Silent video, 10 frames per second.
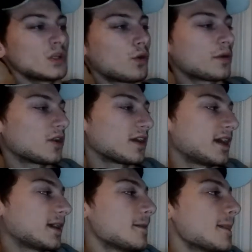What we got
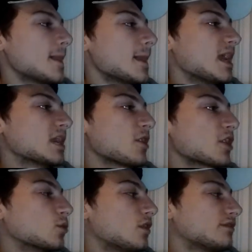here? An
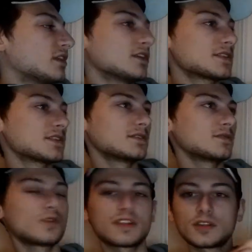American Werewolf in
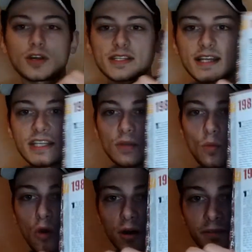London with
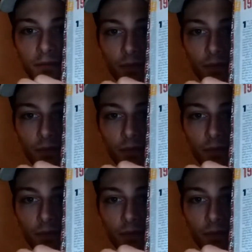1981.